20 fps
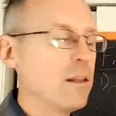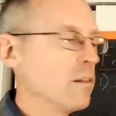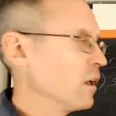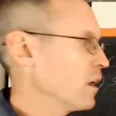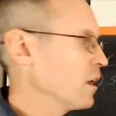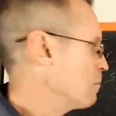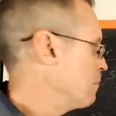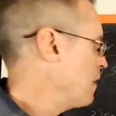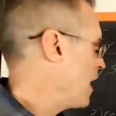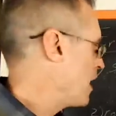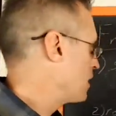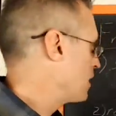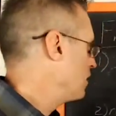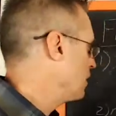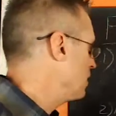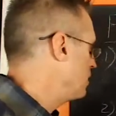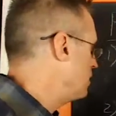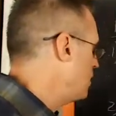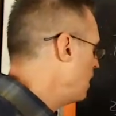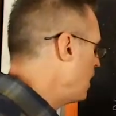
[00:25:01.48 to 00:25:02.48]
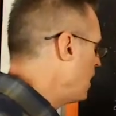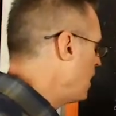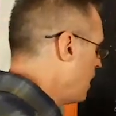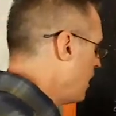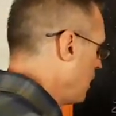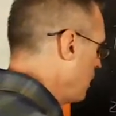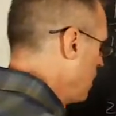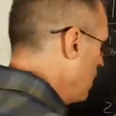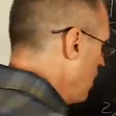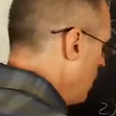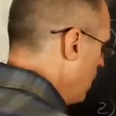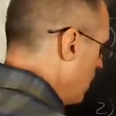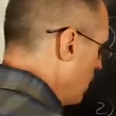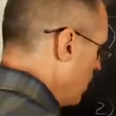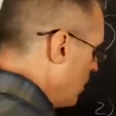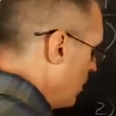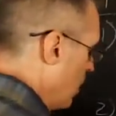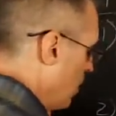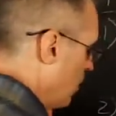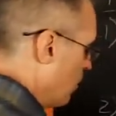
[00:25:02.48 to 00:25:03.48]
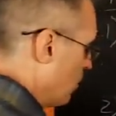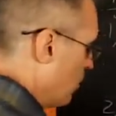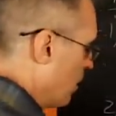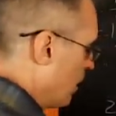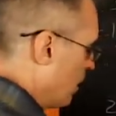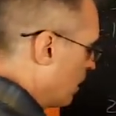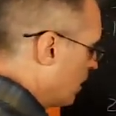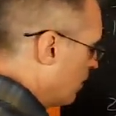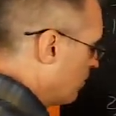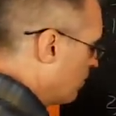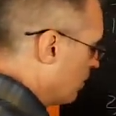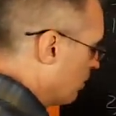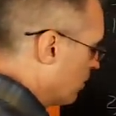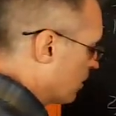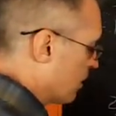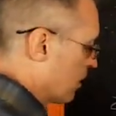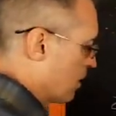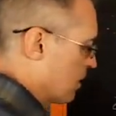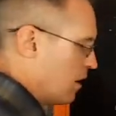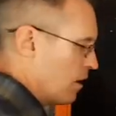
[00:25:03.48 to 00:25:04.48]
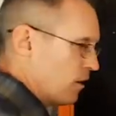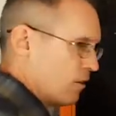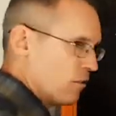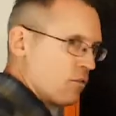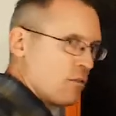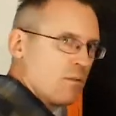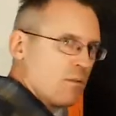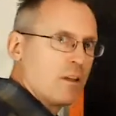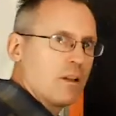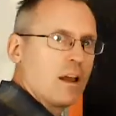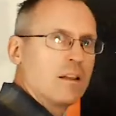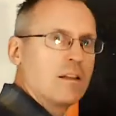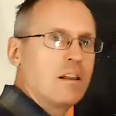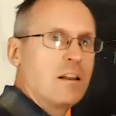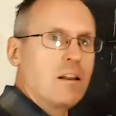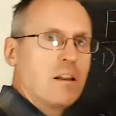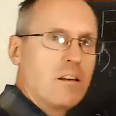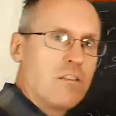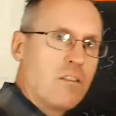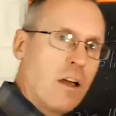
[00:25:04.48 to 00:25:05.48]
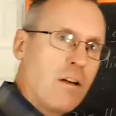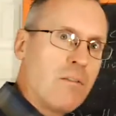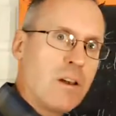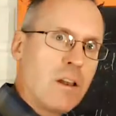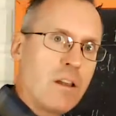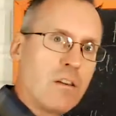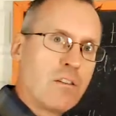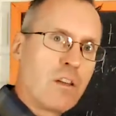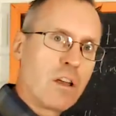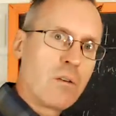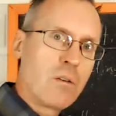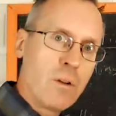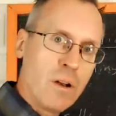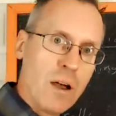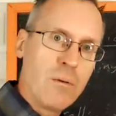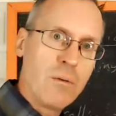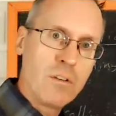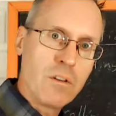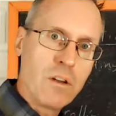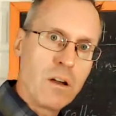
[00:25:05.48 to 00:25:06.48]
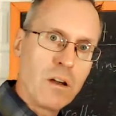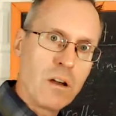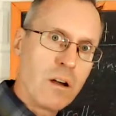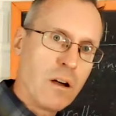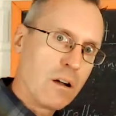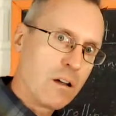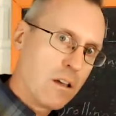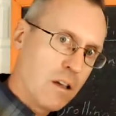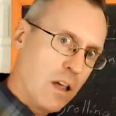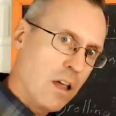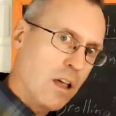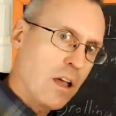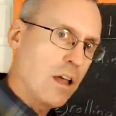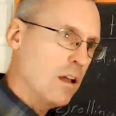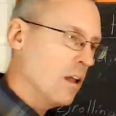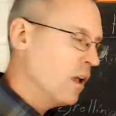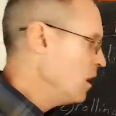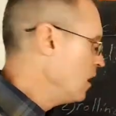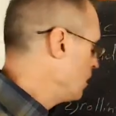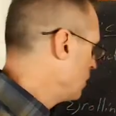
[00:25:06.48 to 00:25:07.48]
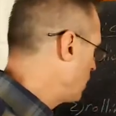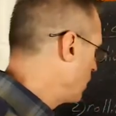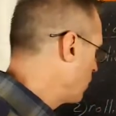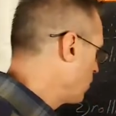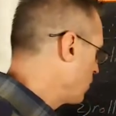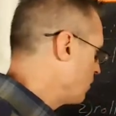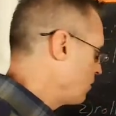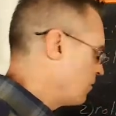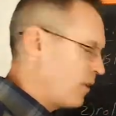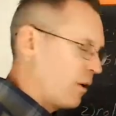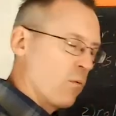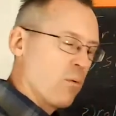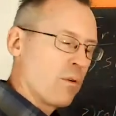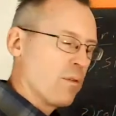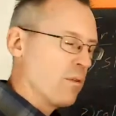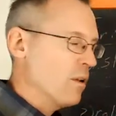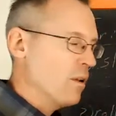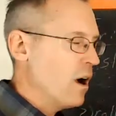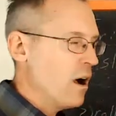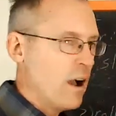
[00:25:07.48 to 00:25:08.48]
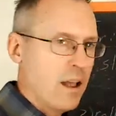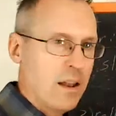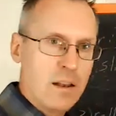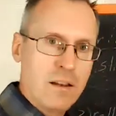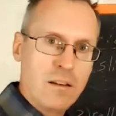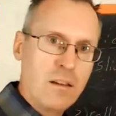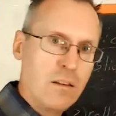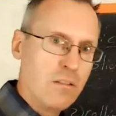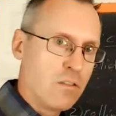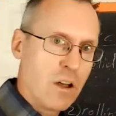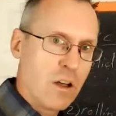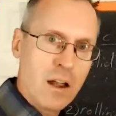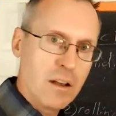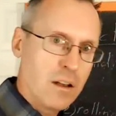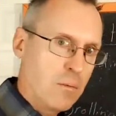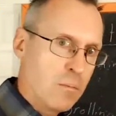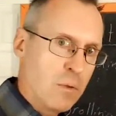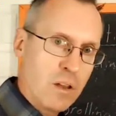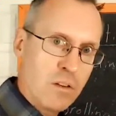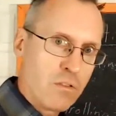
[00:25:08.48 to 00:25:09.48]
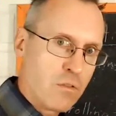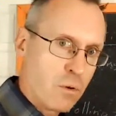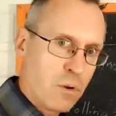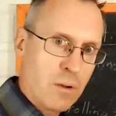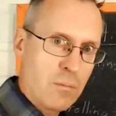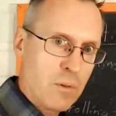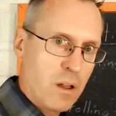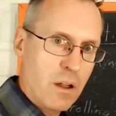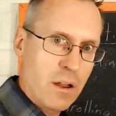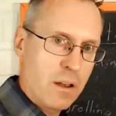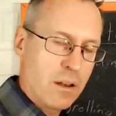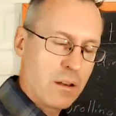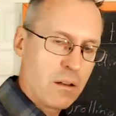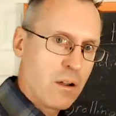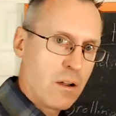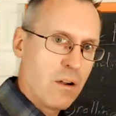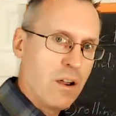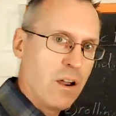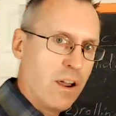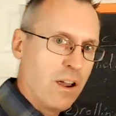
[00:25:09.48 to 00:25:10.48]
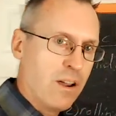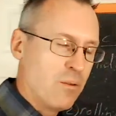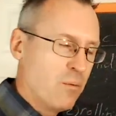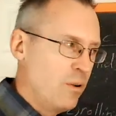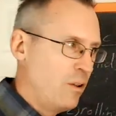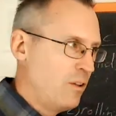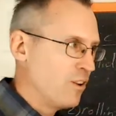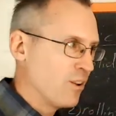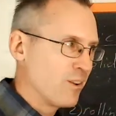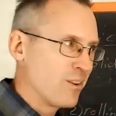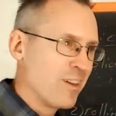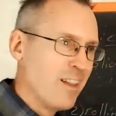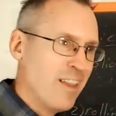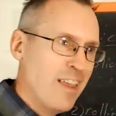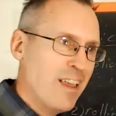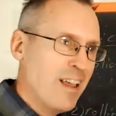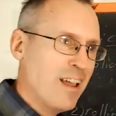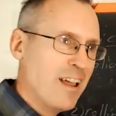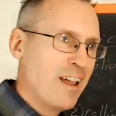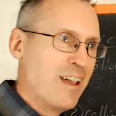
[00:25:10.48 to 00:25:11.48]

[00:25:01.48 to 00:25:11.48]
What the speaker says: like back in the day, like if you look at cars from the 1970s, like when I was a kid, they were not designed to be streamlined. All right? We just